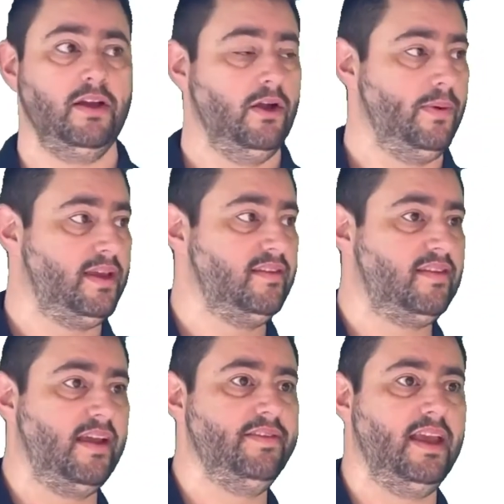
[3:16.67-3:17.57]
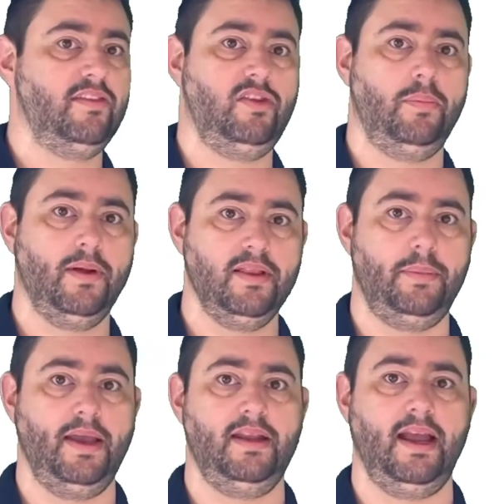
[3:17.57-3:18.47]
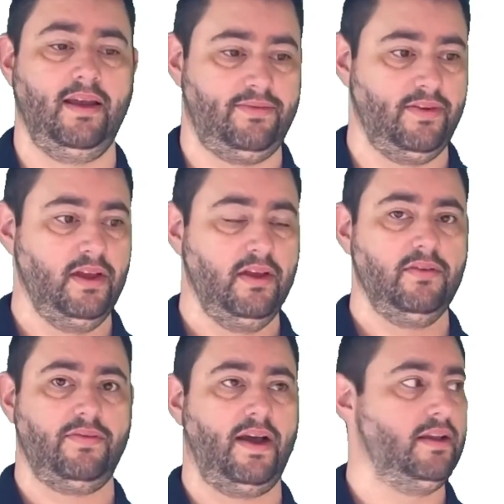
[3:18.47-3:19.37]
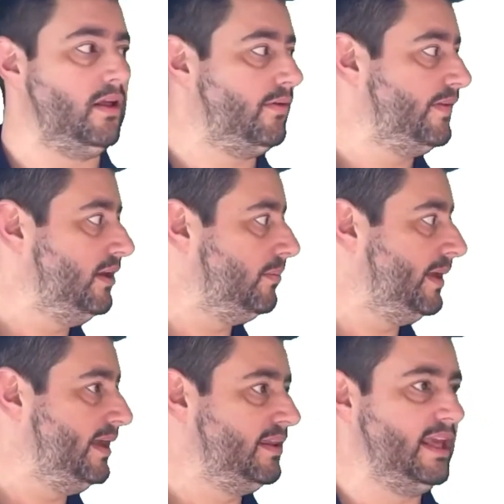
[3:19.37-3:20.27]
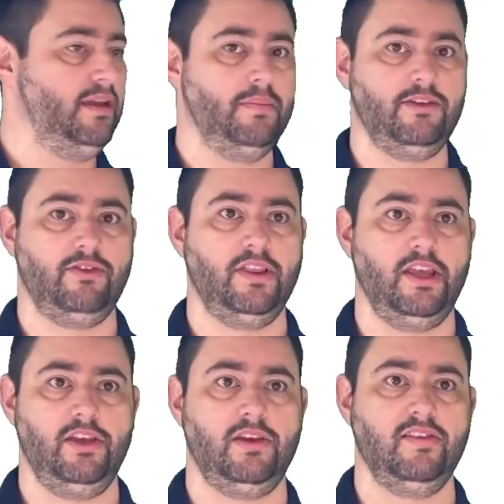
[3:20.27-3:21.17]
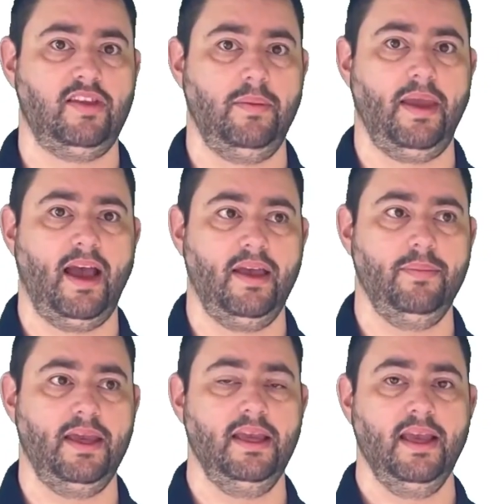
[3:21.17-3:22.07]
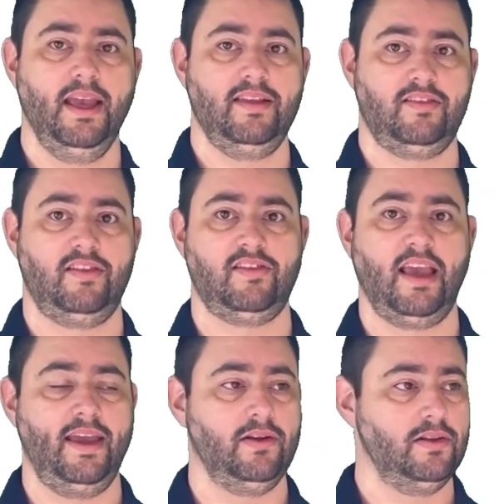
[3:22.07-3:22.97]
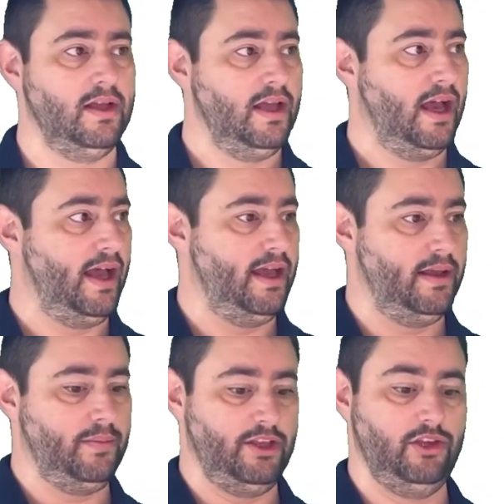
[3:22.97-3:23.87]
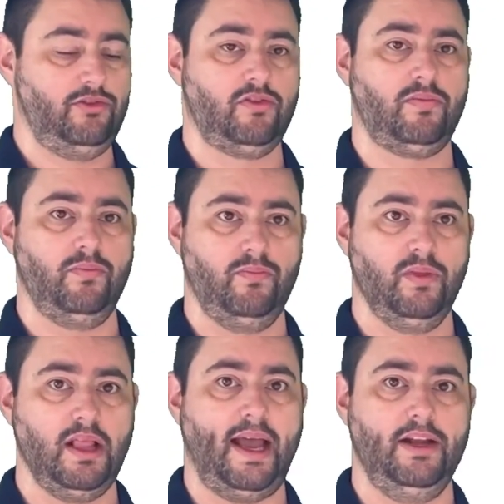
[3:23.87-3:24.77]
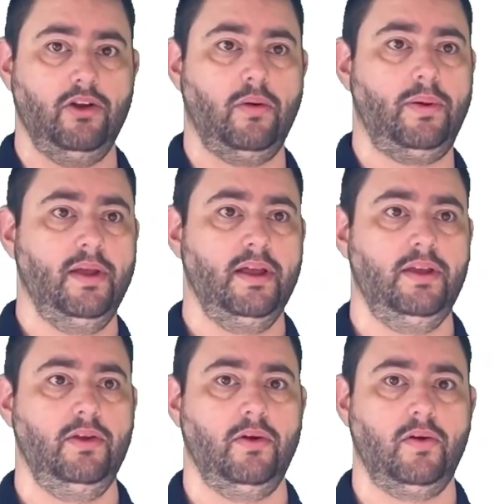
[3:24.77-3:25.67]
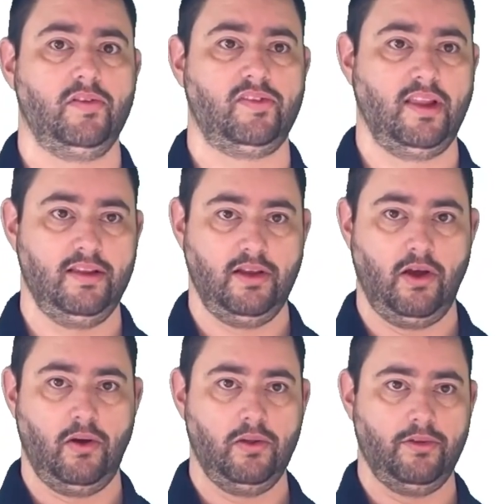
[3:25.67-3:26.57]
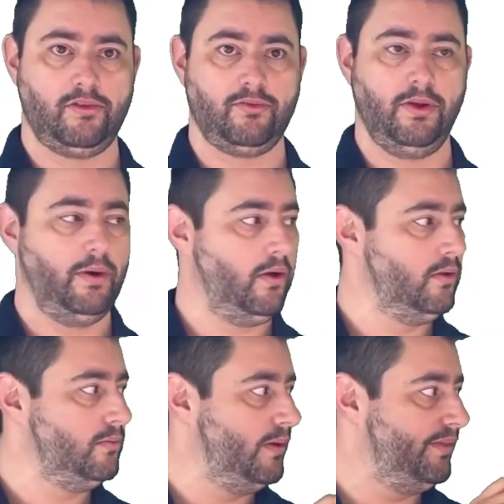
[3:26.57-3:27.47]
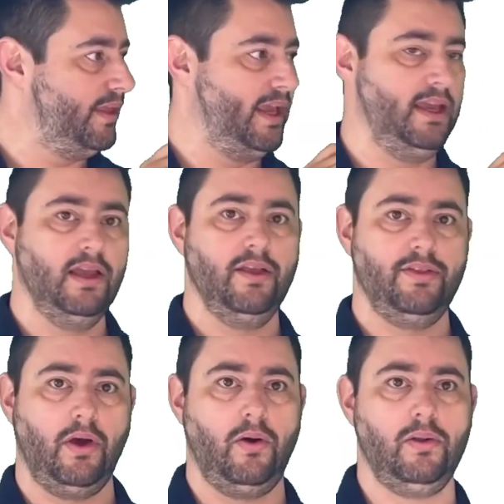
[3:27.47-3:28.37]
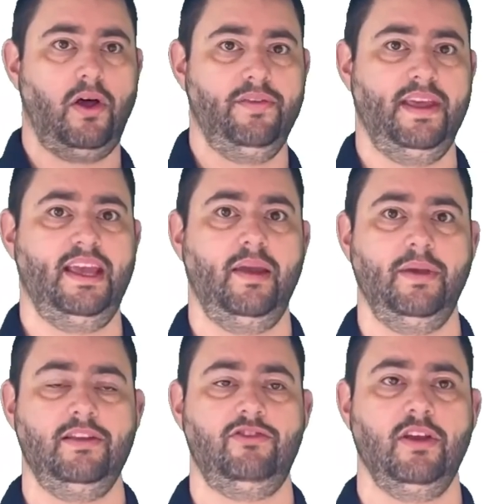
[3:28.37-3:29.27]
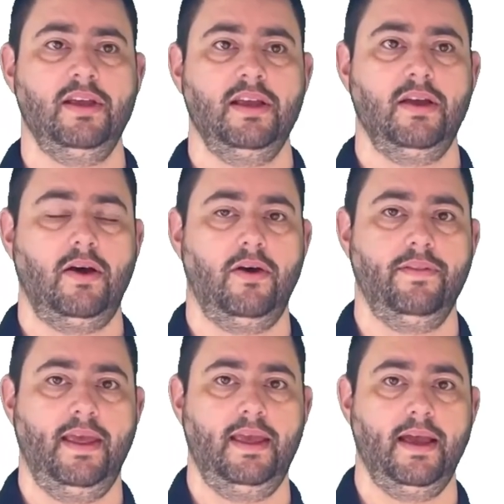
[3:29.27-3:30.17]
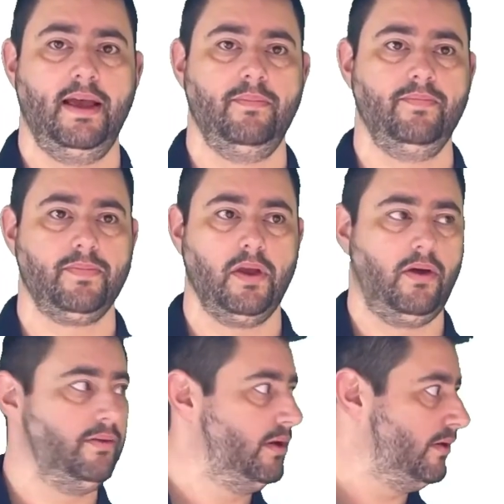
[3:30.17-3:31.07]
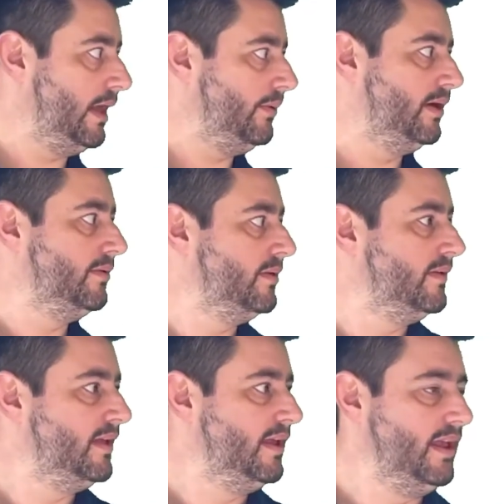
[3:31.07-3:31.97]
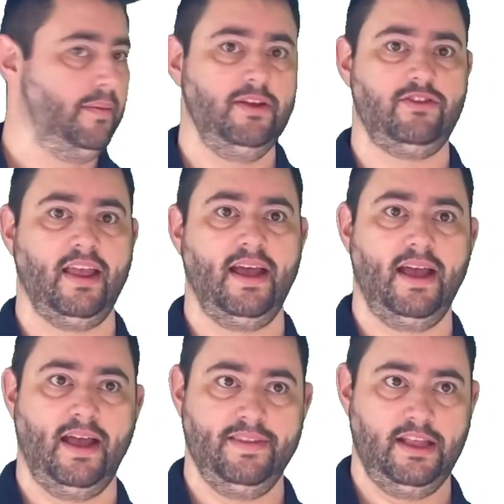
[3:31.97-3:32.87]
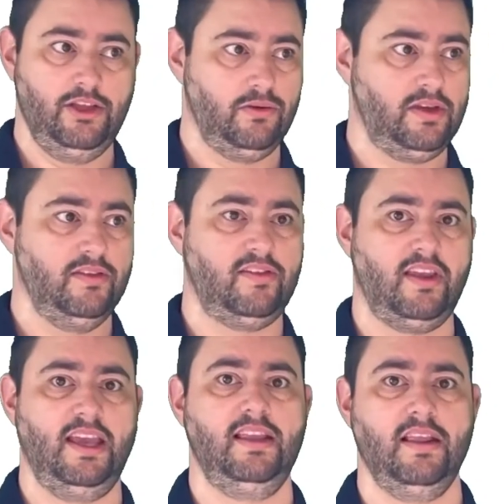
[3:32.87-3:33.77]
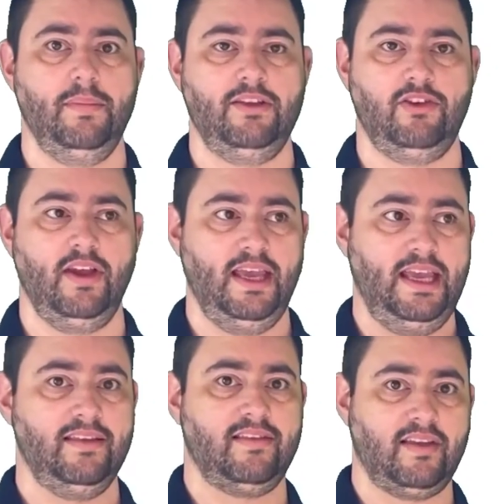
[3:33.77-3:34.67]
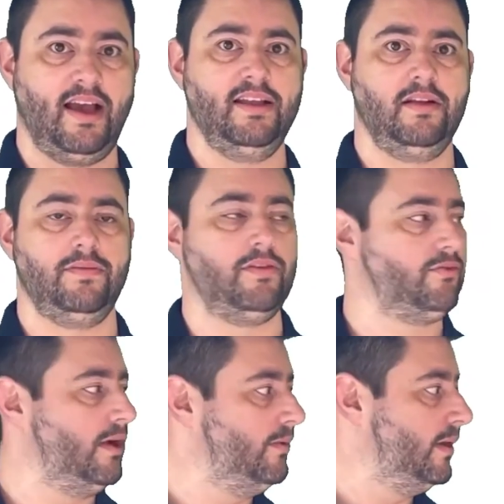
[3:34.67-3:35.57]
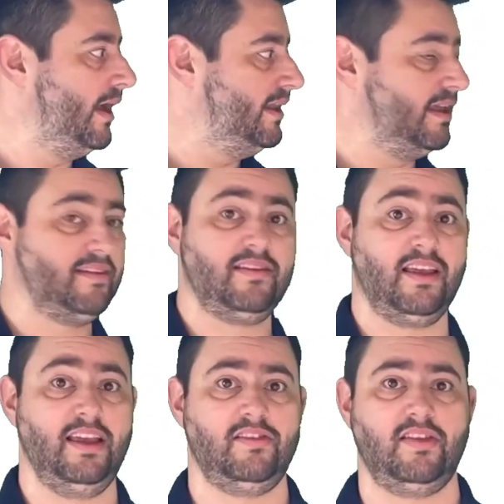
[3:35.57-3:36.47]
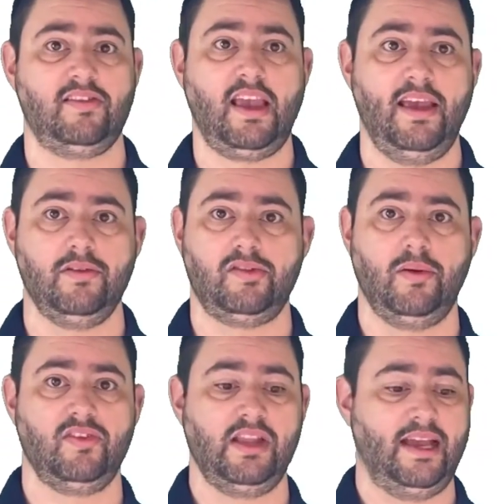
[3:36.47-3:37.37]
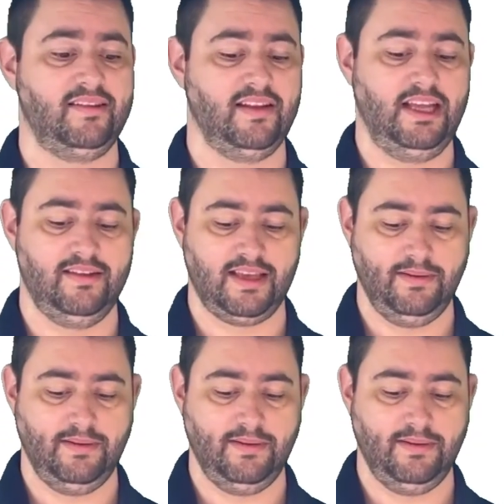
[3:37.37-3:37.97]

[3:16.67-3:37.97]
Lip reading: We can send this, you print the PDF file off, and it'll be the measure that you can see behind me. It's to scale, and you just line up your cylinder hole or the screw hole with the hole on the image on our image there, and then you can see the measure either side of the screw. And as I say, it's to scale, so it's nice and easy.